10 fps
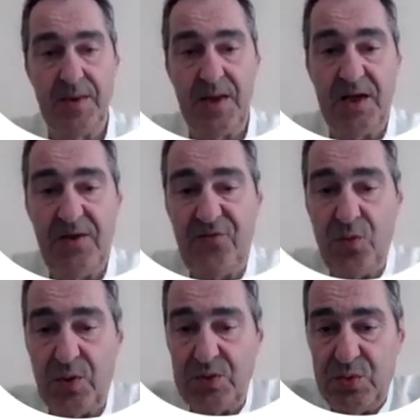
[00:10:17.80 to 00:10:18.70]
Then if
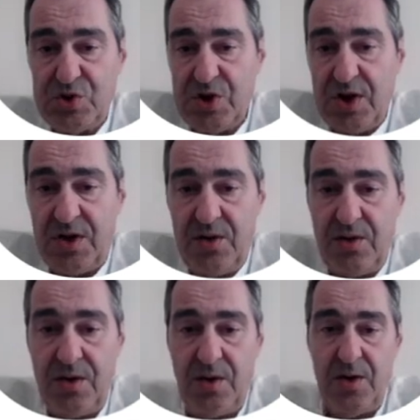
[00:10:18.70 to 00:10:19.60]
you want to check
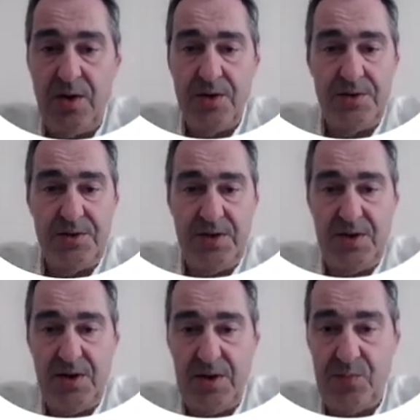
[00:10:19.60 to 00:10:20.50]

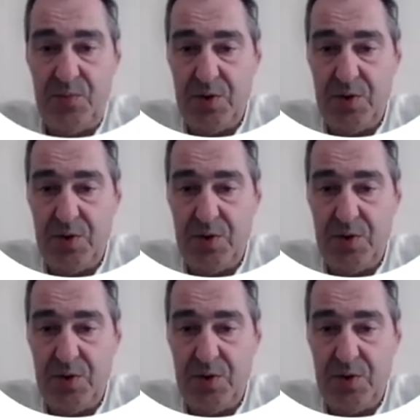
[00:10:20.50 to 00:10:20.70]
the